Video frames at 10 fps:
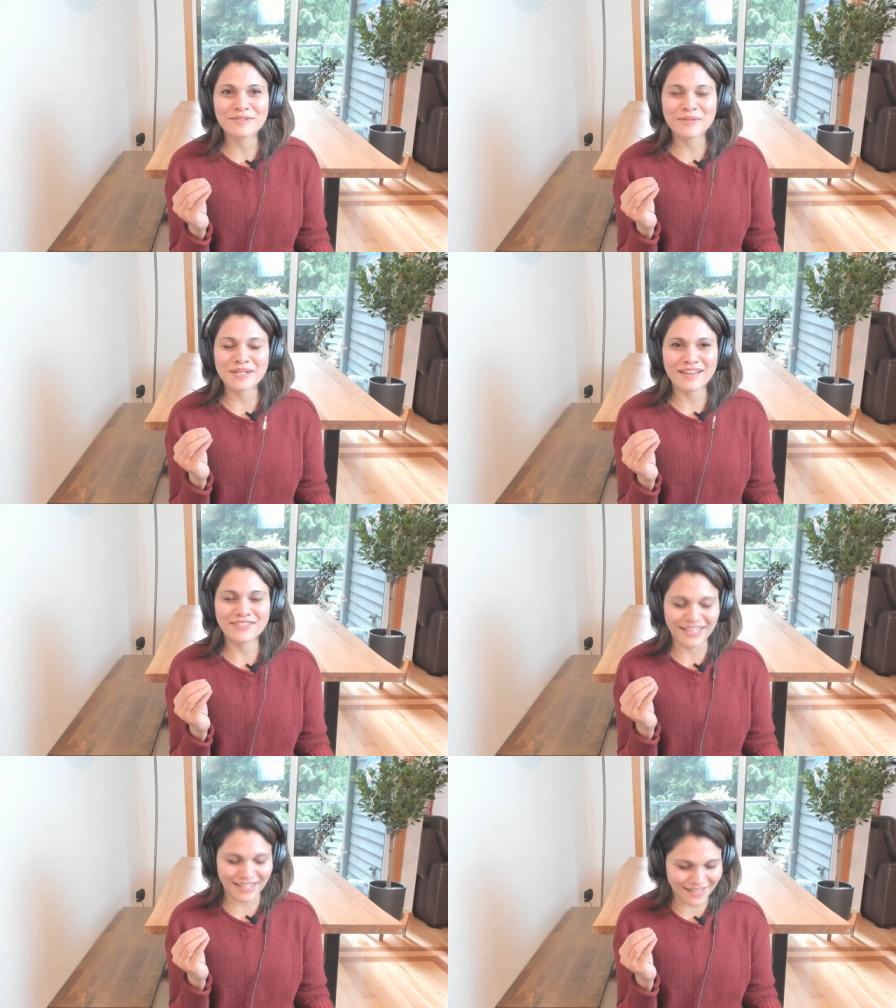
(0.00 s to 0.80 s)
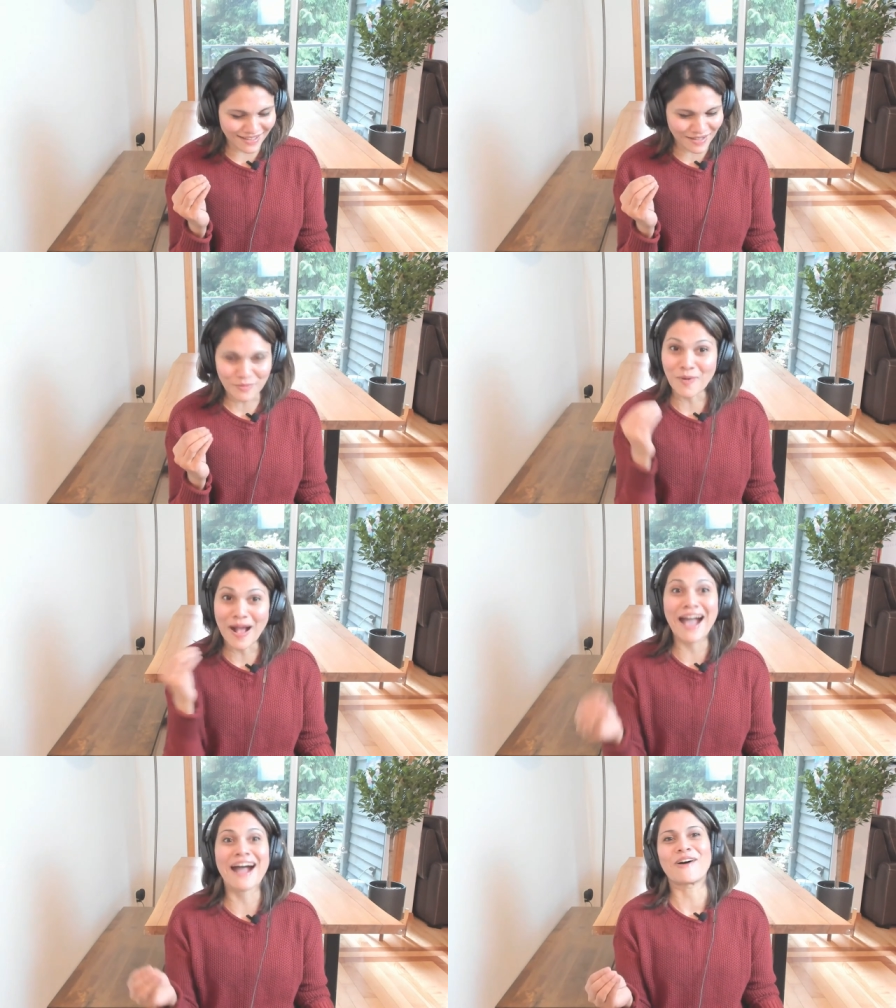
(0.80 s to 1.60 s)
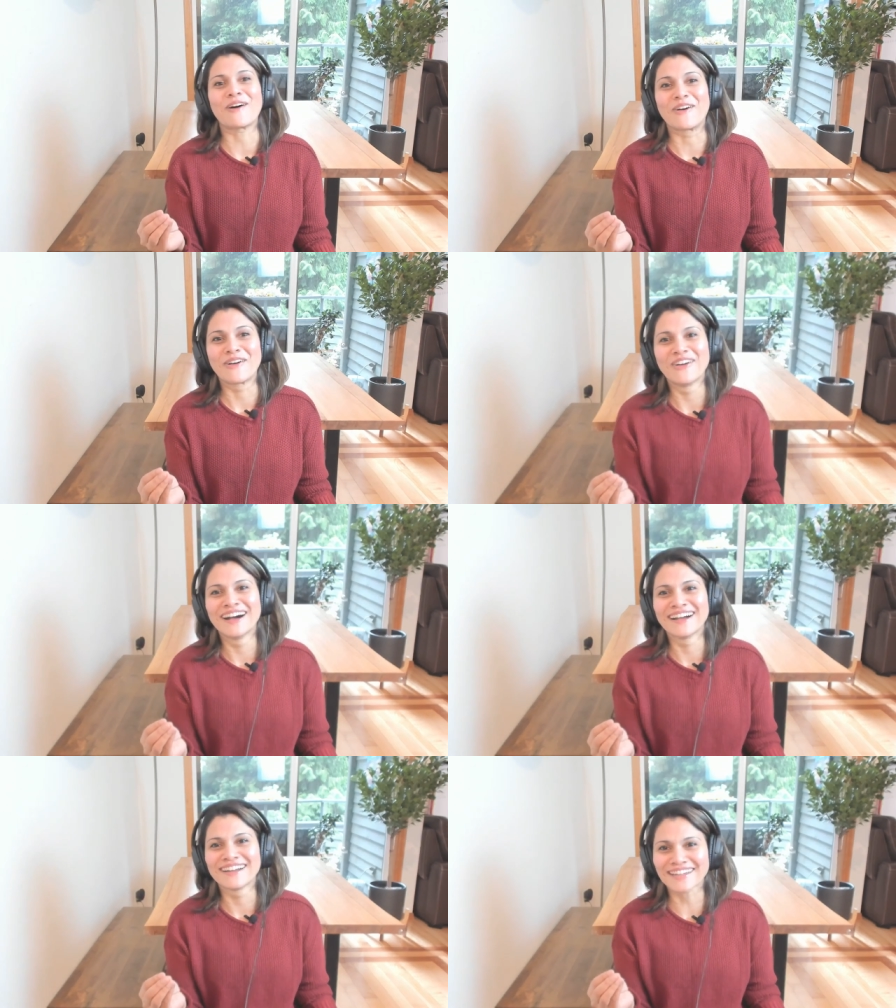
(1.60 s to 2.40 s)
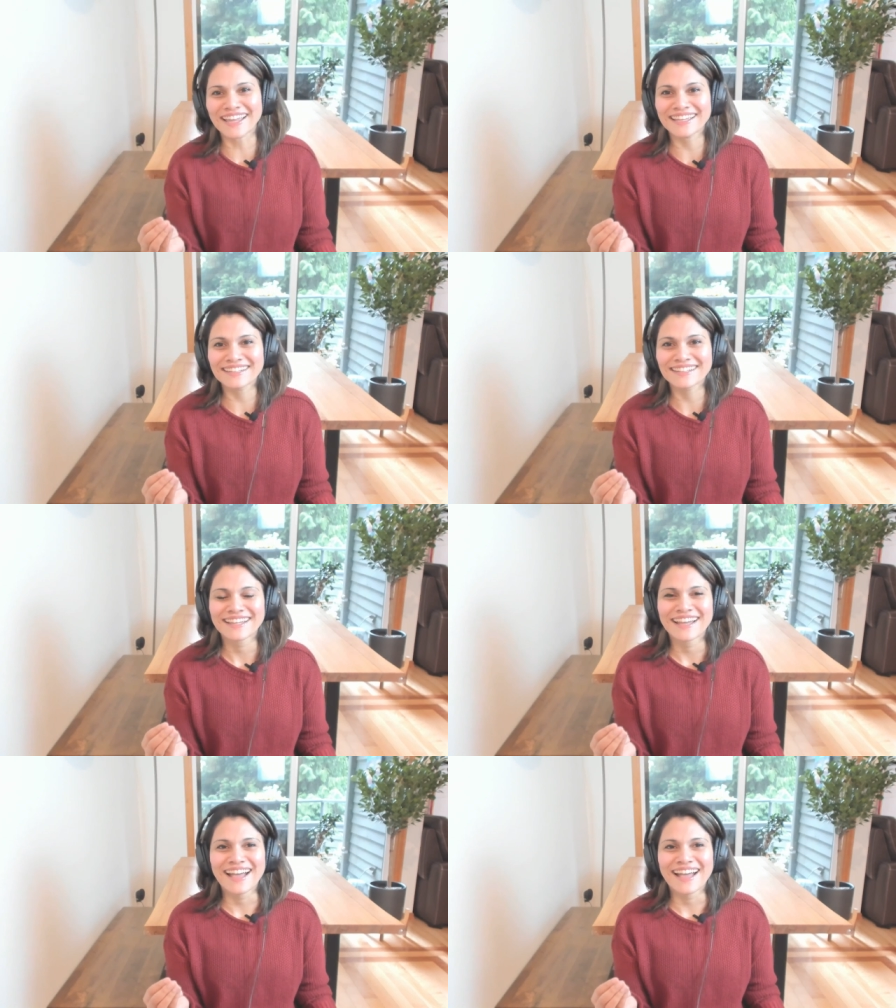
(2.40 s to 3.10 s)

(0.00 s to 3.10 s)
I would have like, wow, right?